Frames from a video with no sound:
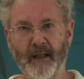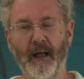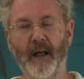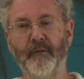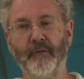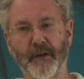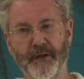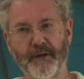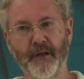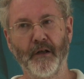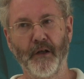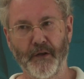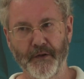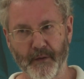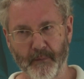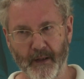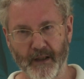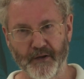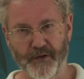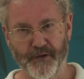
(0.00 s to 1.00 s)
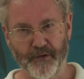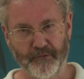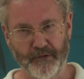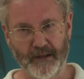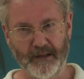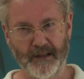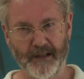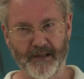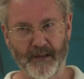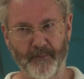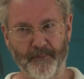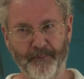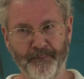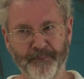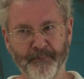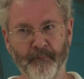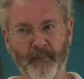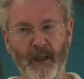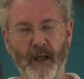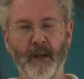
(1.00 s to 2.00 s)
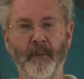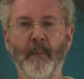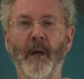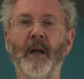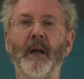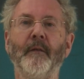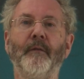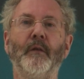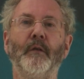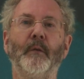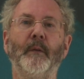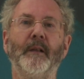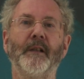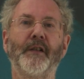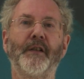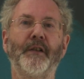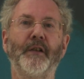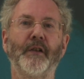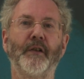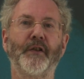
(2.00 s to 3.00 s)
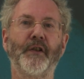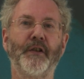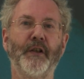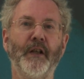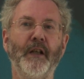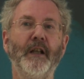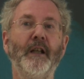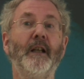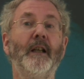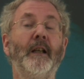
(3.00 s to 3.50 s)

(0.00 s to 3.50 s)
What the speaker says: I've written a lot about surrealism. And my view is that she,